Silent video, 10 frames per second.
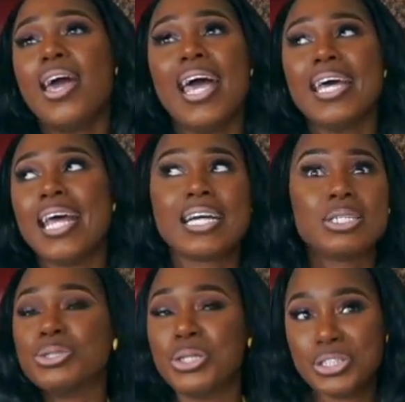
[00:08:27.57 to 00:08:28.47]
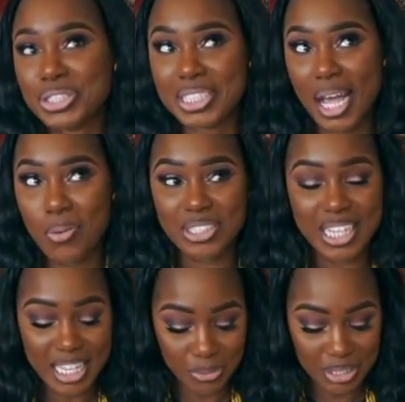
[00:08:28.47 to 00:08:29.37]
And I couldn't understand what
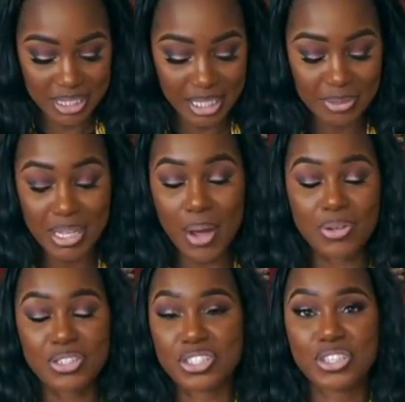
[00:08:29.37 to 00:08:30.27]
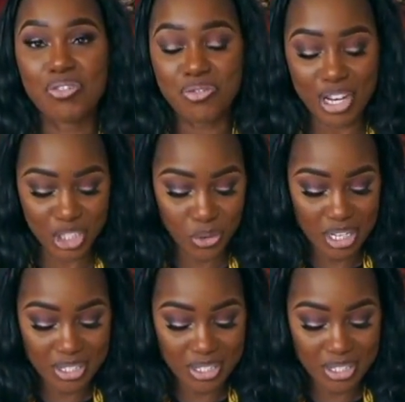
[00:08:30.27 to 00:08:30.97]
Jackie was telling me, and I was just so frustrated.